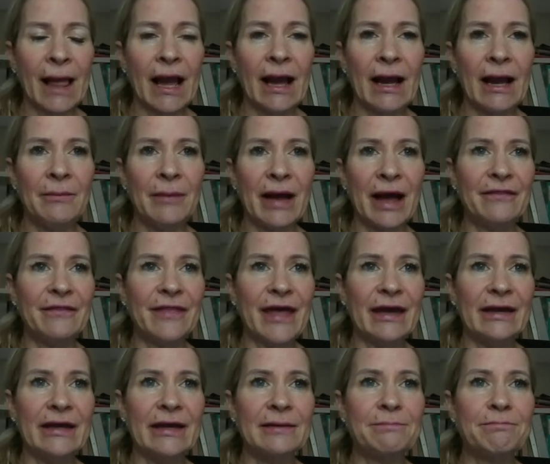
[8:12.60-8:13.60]
And
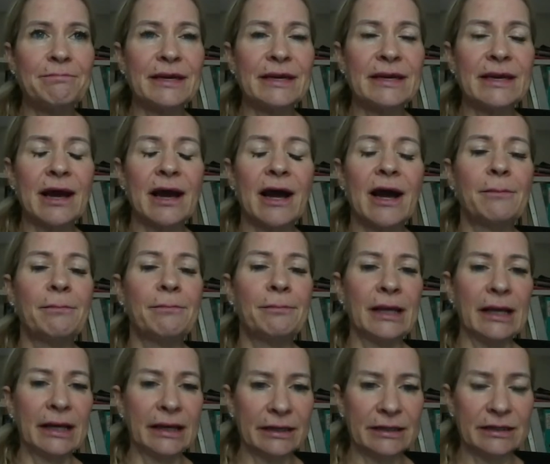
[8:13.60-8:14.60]
there can be a
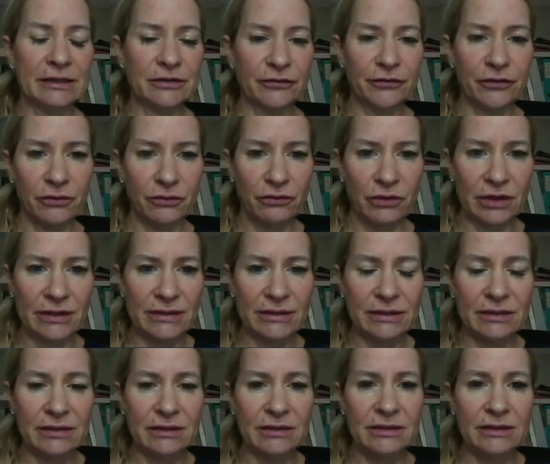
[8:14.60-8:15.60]
million different
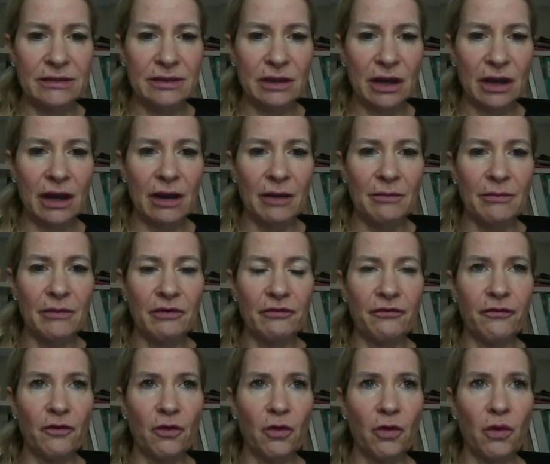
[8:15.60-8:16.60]
reasons
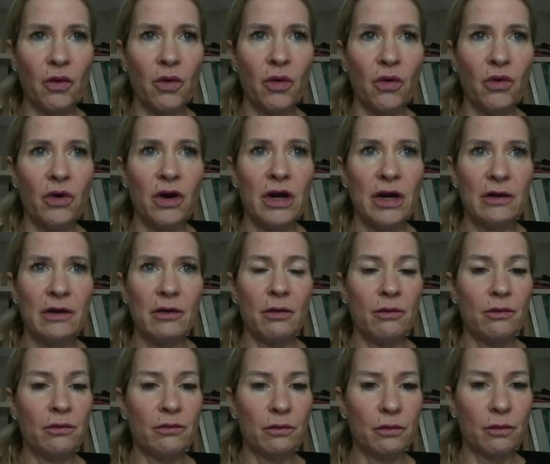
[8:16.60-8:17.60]
for
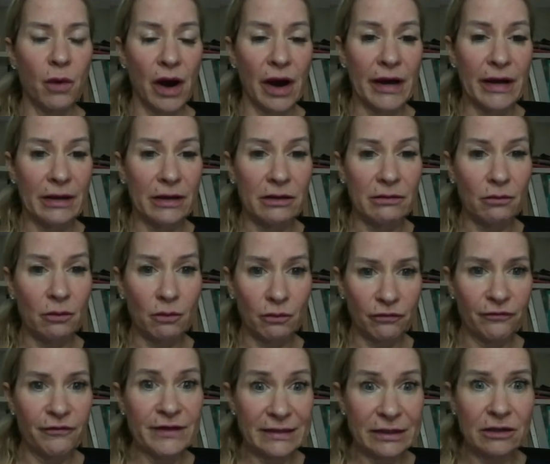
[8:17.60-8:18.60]
why
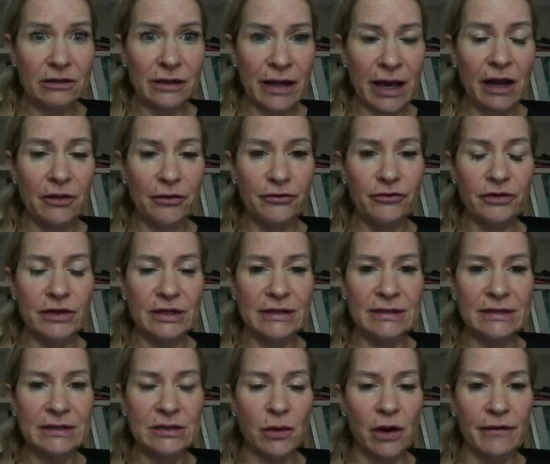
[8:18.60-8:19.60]
physical health
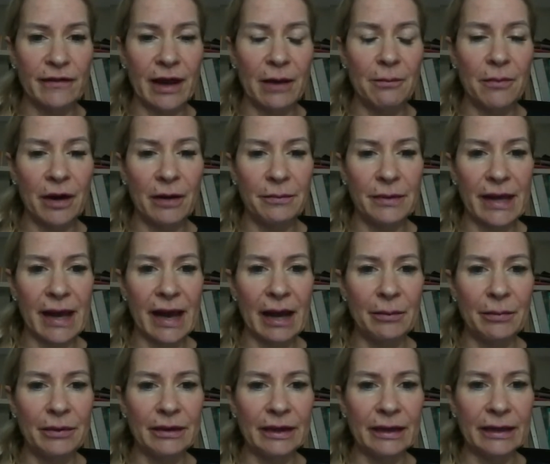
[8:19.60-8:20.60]
reasons why that might be
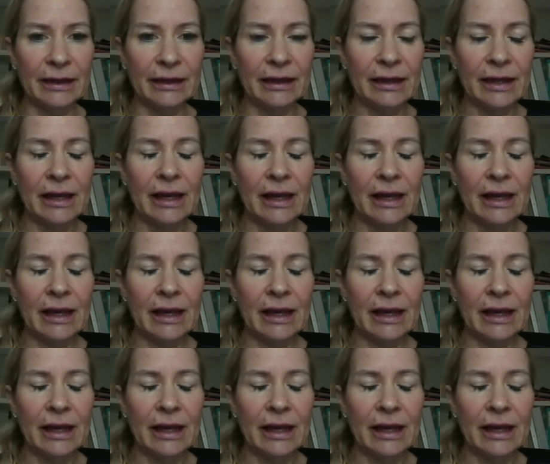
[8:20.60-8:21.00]
happening.